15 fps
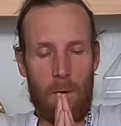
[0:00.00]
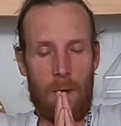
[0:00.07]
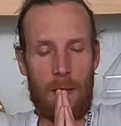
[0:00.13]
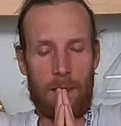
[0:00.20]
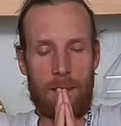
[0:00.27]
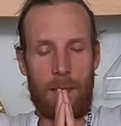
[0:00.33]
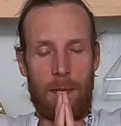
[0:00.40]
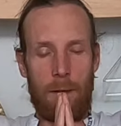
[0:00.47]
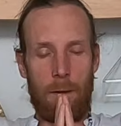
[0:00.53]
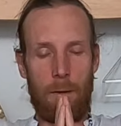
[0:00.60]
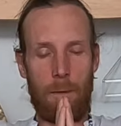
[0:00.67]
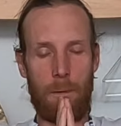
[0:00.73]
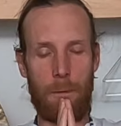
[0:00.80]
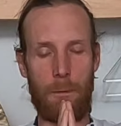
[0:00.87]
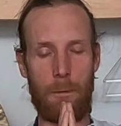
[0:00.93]

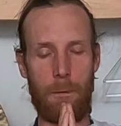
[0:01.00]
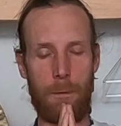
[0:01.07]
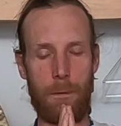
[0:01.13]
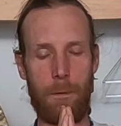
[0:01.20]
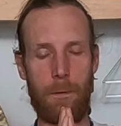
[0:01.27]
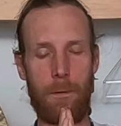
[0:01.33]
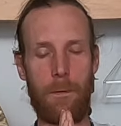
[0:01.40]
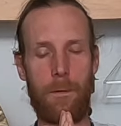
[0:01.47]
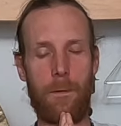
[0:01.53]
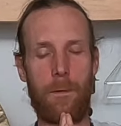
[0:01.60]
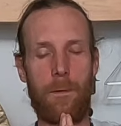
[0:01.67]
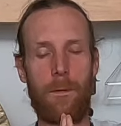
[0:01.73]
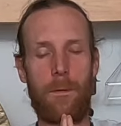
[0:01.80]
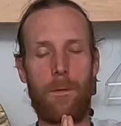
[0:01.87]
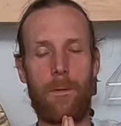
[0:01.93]
exhale.
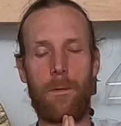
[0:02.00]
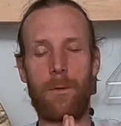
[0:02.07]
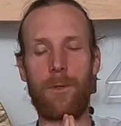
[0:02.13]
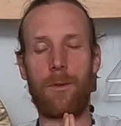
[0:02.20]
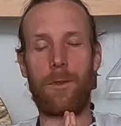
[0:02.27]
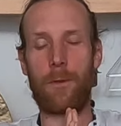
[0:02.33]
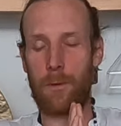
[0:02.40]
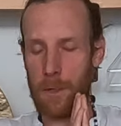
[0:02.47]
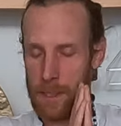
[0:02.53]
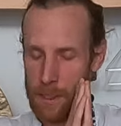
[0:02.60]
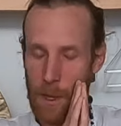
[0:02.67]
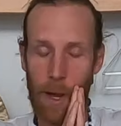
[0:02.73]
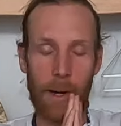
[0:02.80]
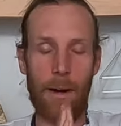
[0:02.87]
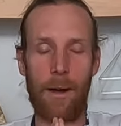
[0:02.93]
We'll do 3
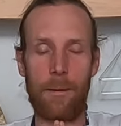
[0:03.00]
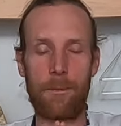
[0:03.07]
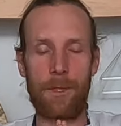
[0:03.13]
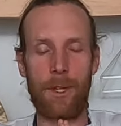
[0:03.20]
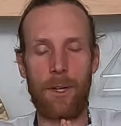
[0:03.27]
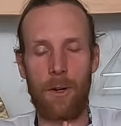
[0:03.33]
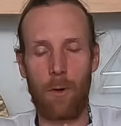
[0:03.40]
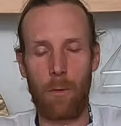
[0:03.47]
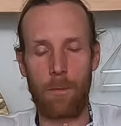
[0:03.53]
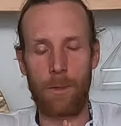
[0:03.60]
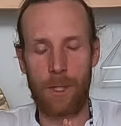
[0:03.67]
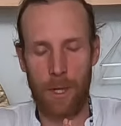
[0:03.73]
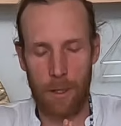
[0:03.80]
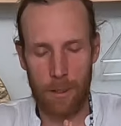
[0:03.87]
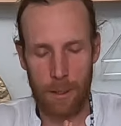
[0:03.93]
Satnams and an Om
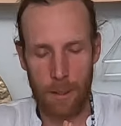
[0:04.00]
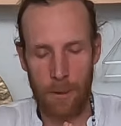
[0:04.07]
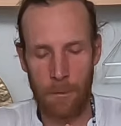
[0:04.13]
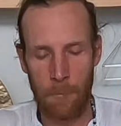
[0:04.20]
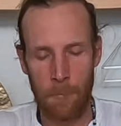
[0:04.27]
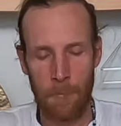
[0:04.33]
Shanti.